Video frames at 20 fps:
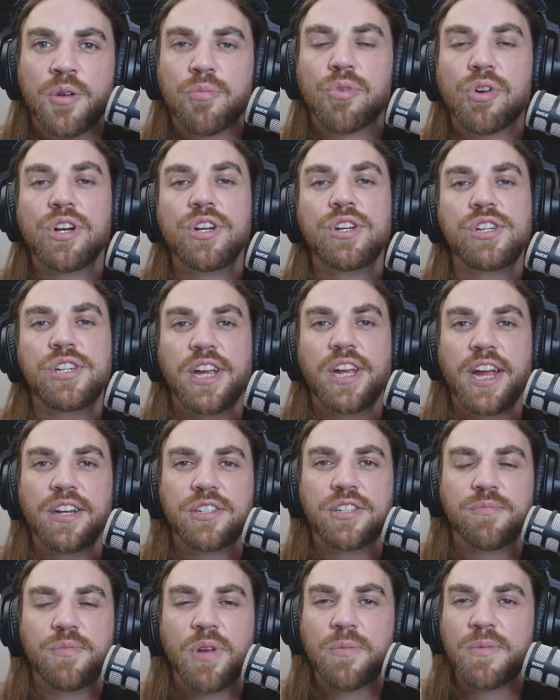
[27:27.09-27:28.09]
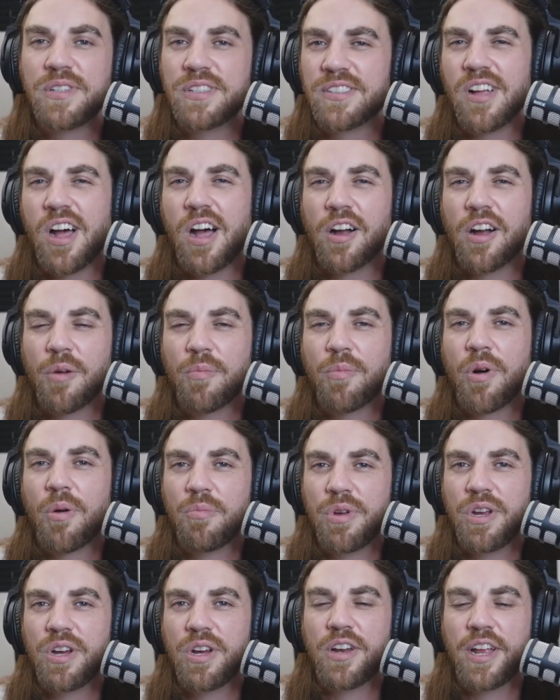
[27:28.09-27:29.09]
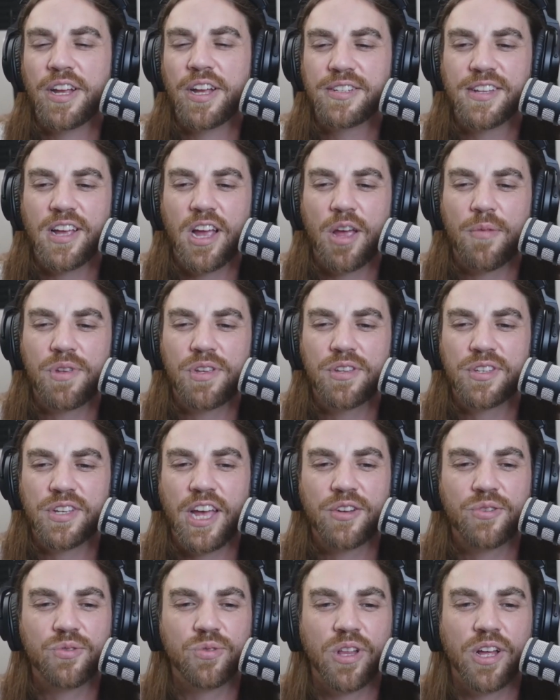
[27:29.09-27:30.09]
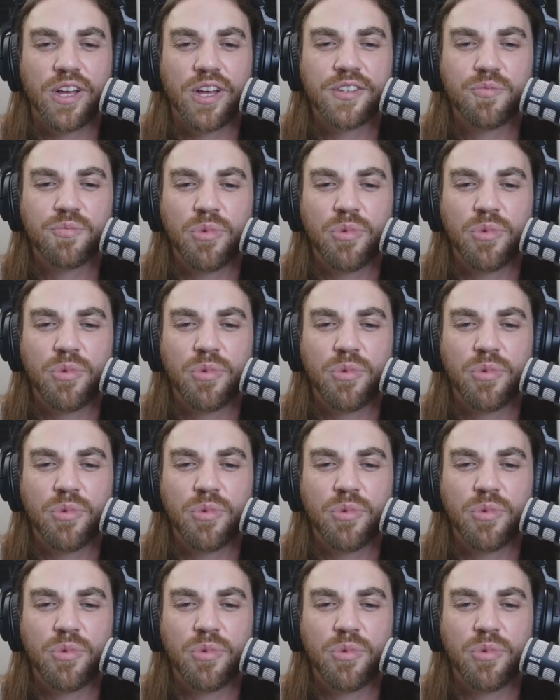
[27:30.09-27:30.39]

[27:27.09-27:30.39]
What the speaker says: Appreciate you. Maybe stock up on beer next time you schedule us.